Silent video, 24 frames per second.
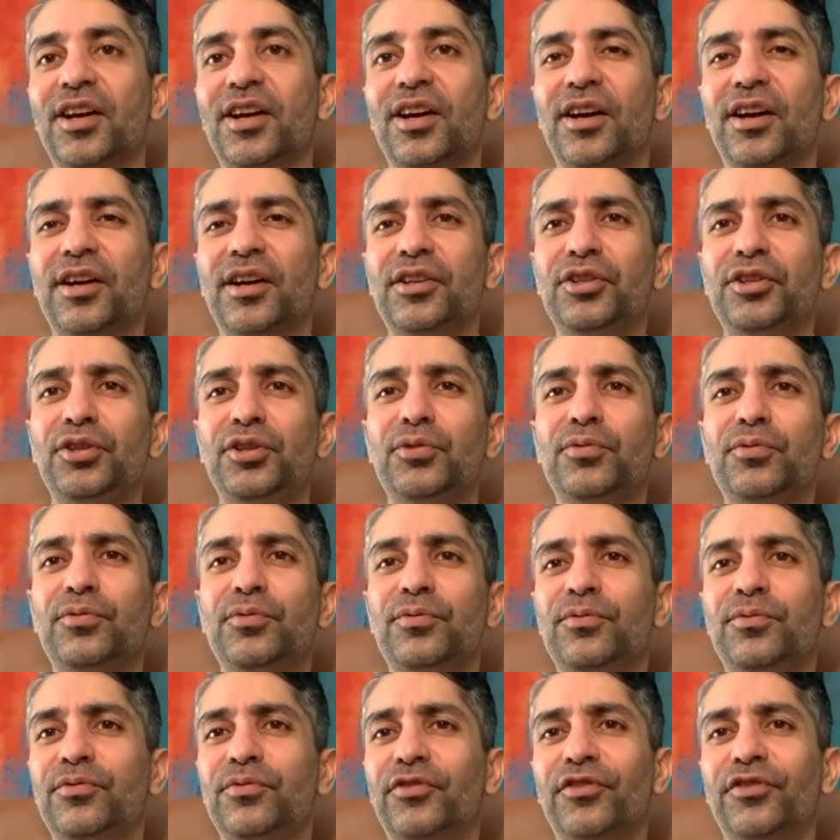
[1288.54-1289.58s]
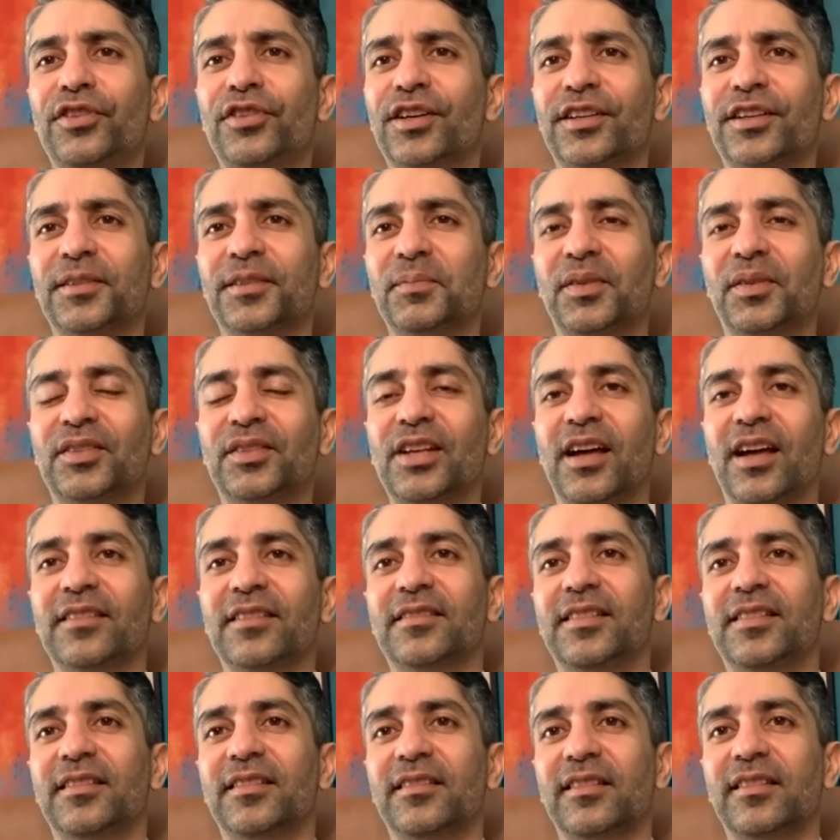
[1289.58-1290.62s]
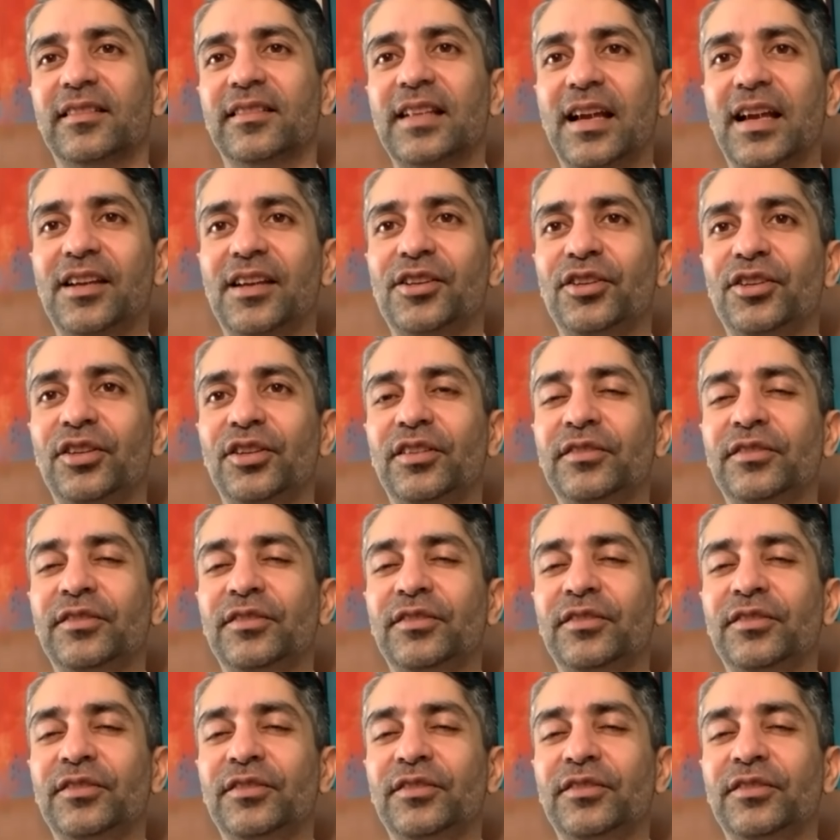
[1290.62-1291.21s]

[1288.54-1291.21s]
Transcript: uh, new circumstances and that